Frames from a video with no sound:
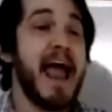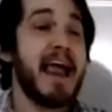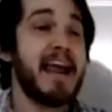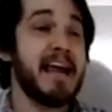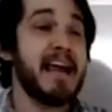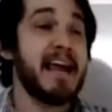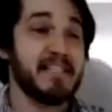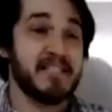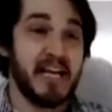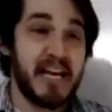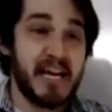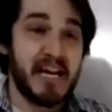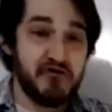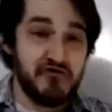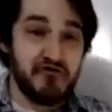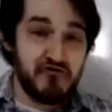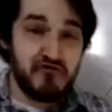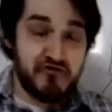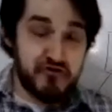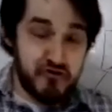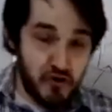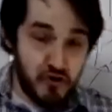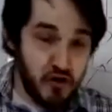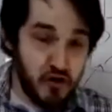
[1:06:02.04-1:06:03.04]
is in
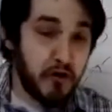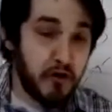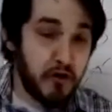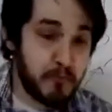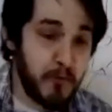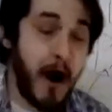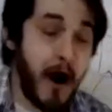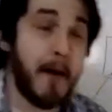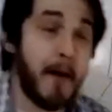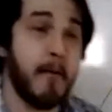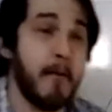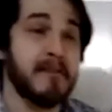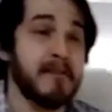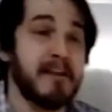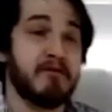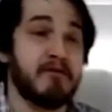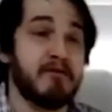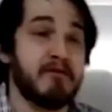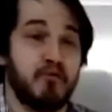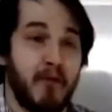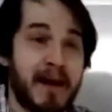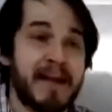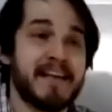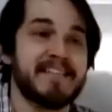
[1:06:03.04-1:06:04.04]
truth probably
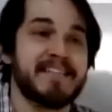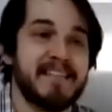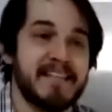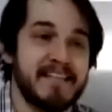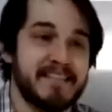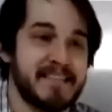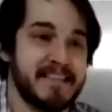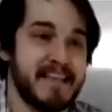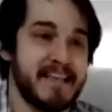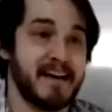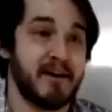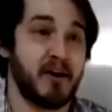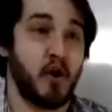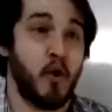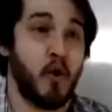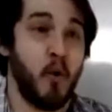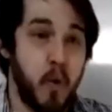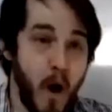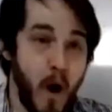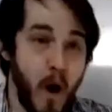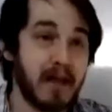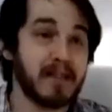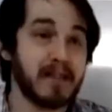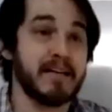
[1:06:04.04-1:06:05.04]
raises the
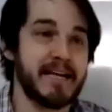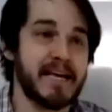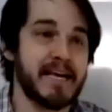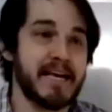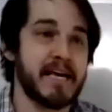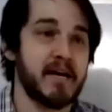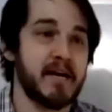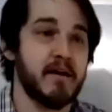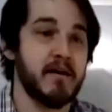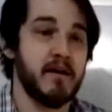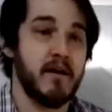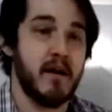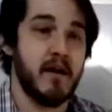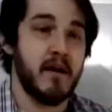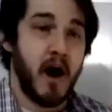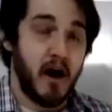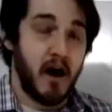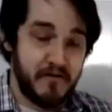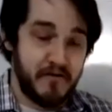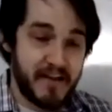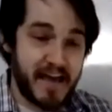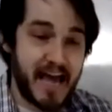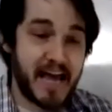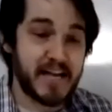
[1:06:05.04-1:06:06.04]
quality
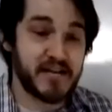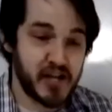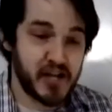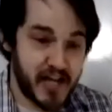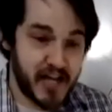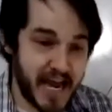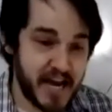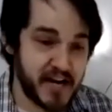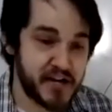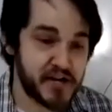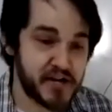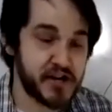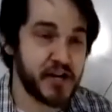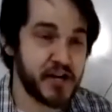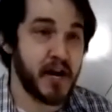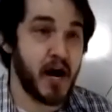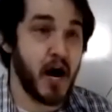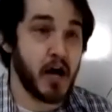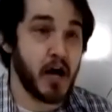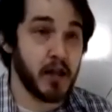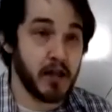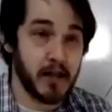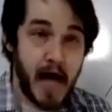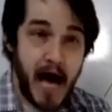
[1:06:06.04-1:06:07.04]
of the education
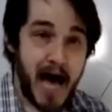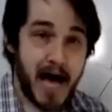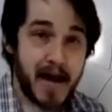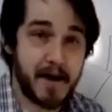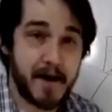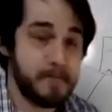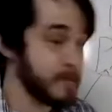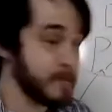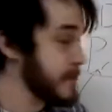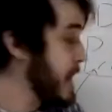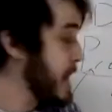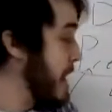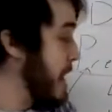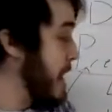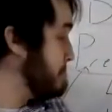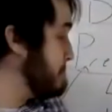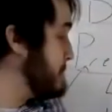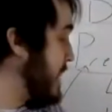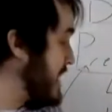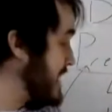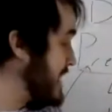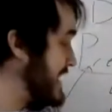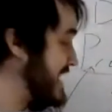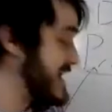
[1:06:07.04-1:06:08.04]
a lot,
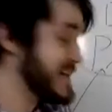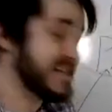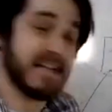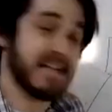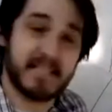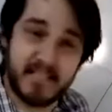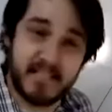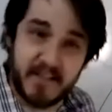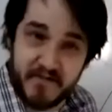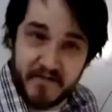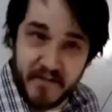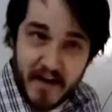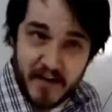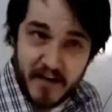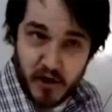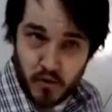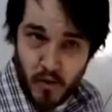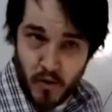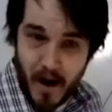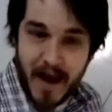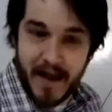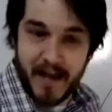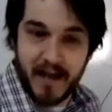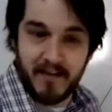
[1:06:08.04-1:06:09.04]
but it doesn't affect your
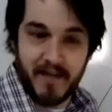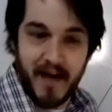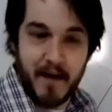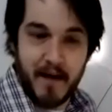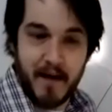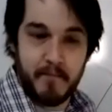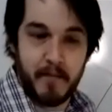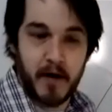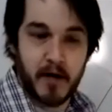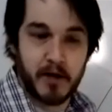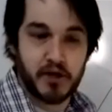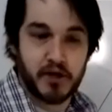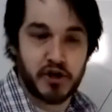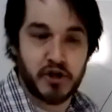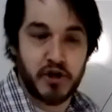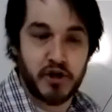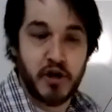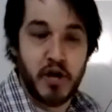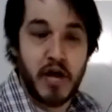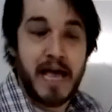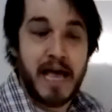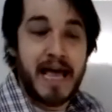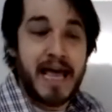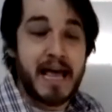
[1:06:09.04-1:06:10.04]
ranking that much.
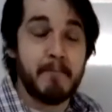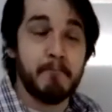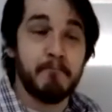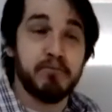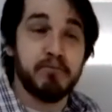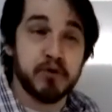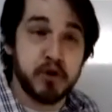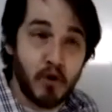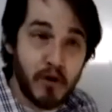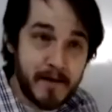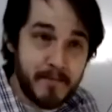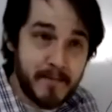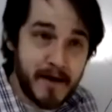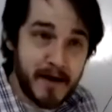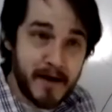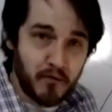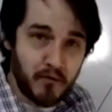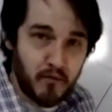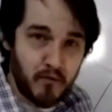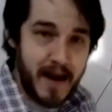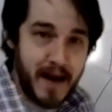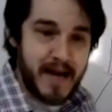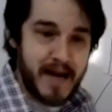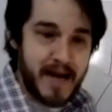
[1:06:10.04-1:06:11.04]
Employment
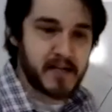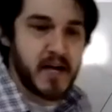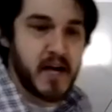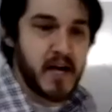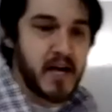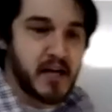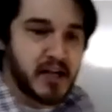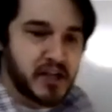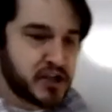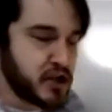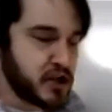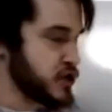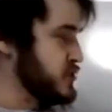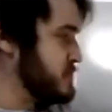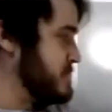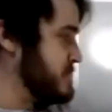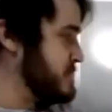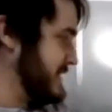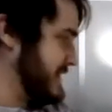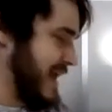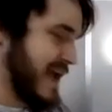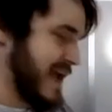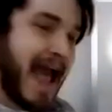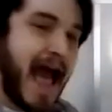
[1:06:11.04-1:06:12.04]
rate. So you
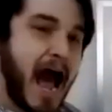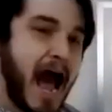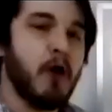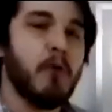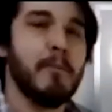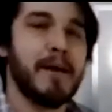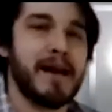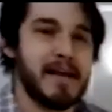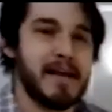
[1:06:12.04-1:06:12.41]
mean like how